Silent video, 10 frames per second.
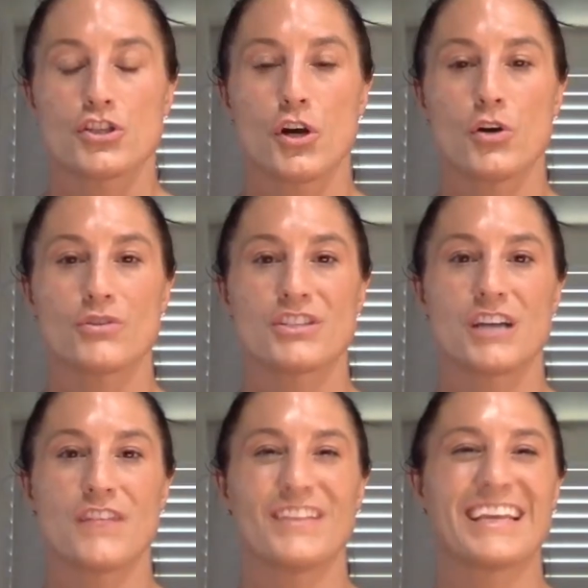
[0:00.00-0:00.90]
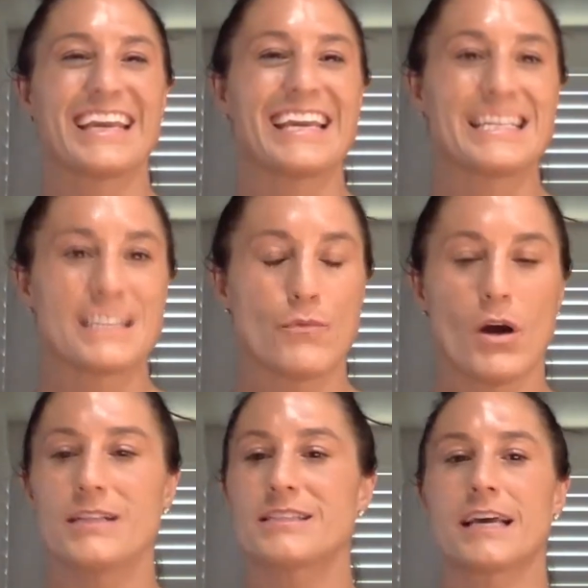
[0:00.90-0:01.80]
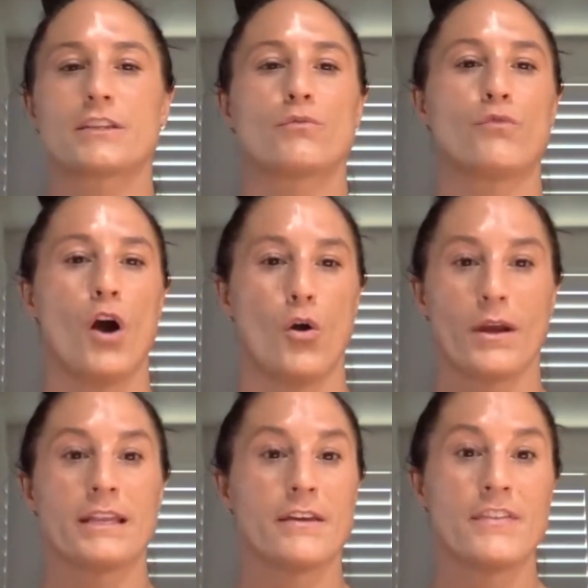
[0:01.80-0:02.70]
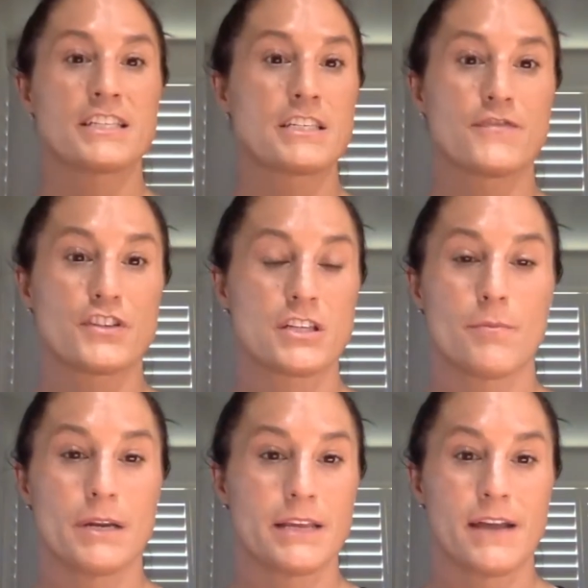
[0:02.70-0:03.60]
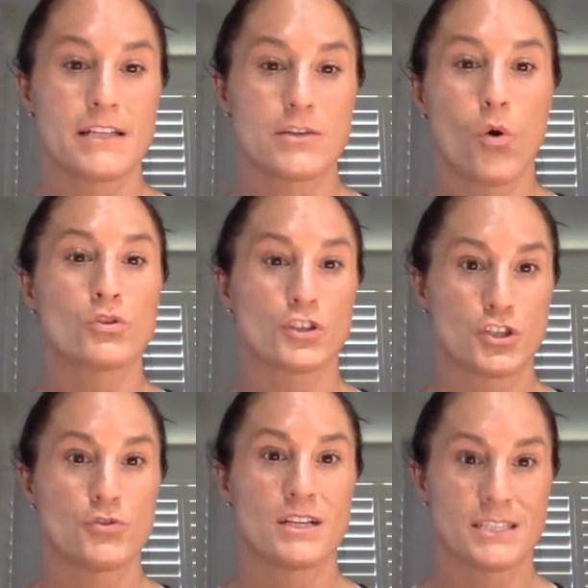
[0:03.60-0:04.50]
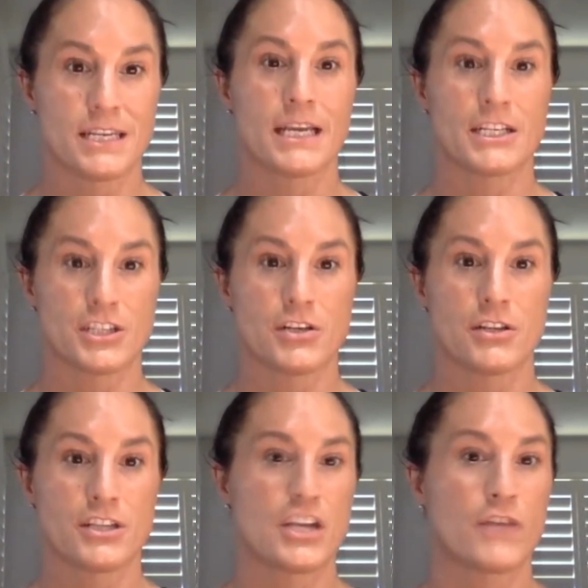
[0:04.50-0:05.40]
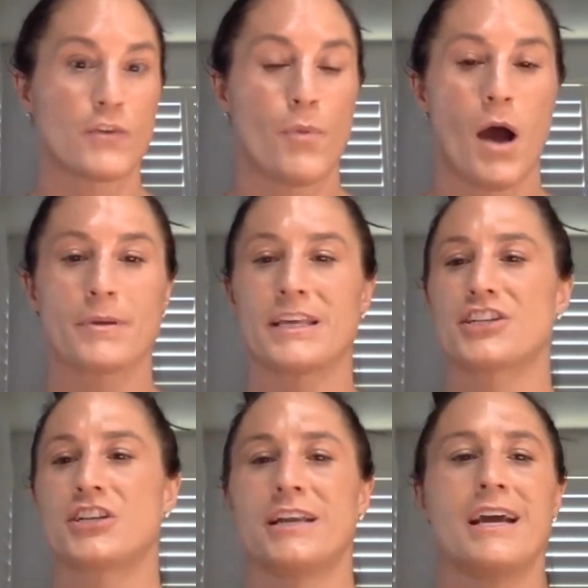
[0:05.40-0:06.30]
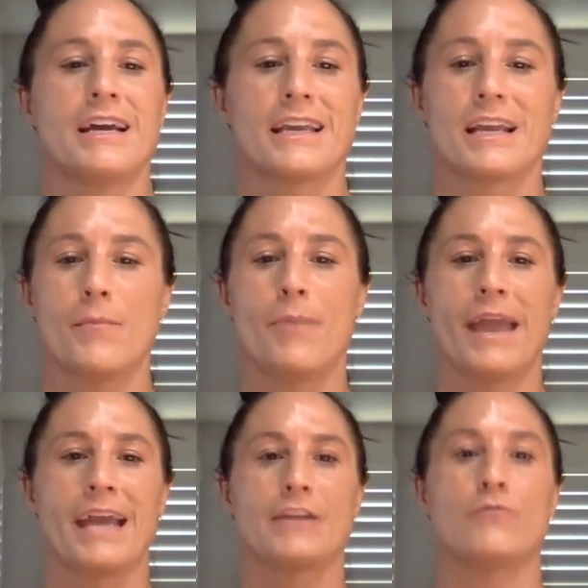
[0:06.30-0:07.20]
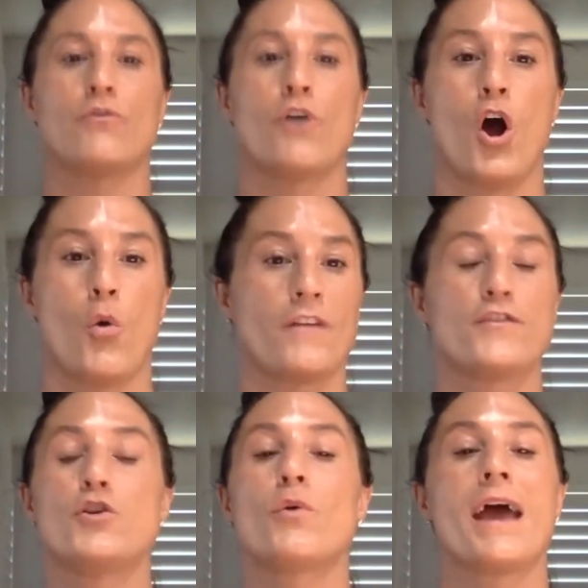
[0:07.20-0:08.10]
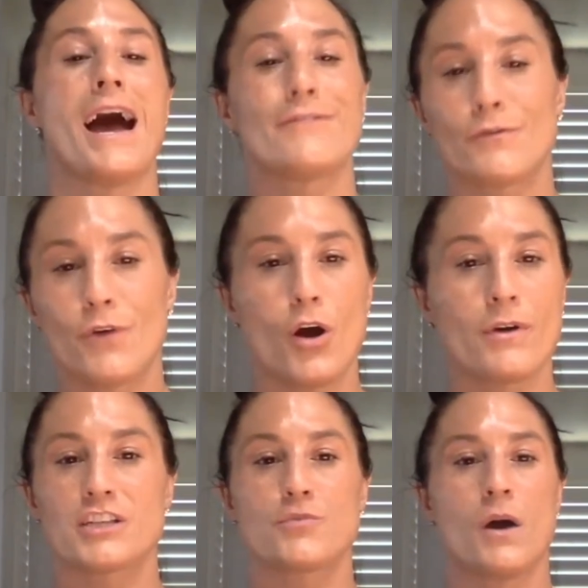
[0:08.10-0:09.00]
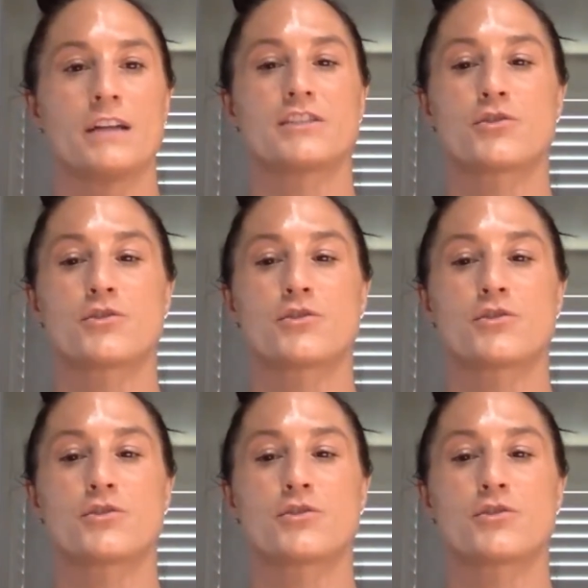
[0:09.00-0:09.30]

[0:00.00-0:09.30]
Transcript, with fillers: So stuff like easy ones, like the row, and this is for somebody that's older too, that's sitting at general population. Get a band and row. If you don't have a row, guess what?